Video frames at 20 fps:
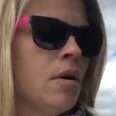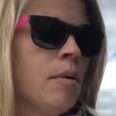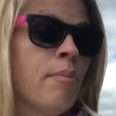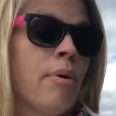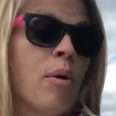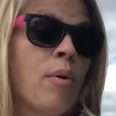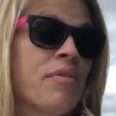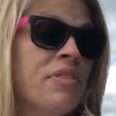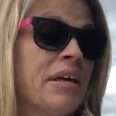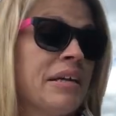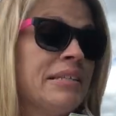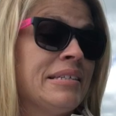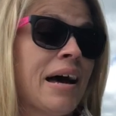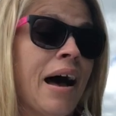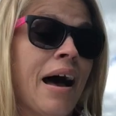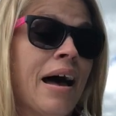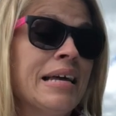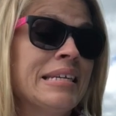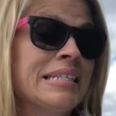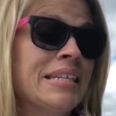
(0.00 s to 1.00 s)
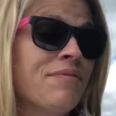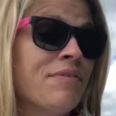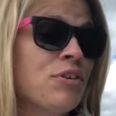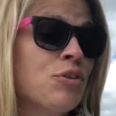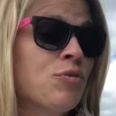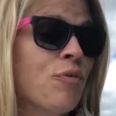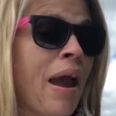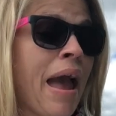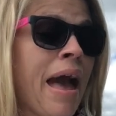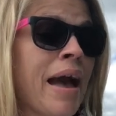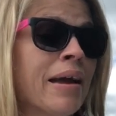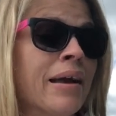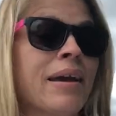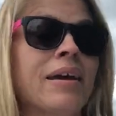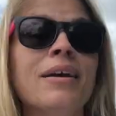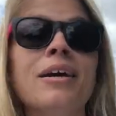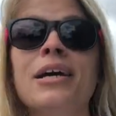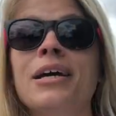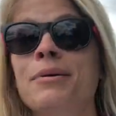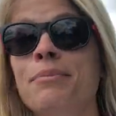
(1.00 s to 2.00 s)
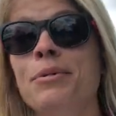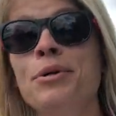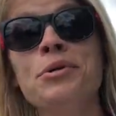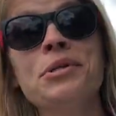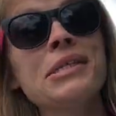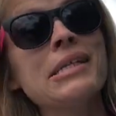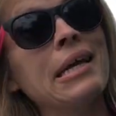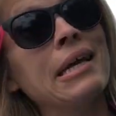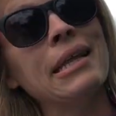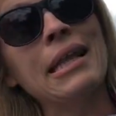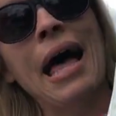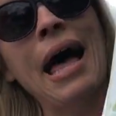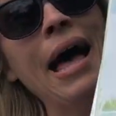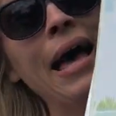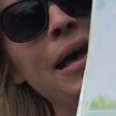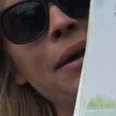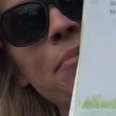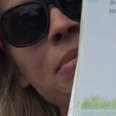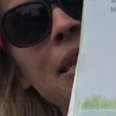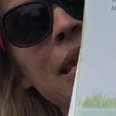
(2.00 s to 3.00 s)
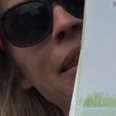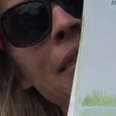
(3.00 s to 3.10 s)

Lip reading: But with a toss of his rack, Moose climbed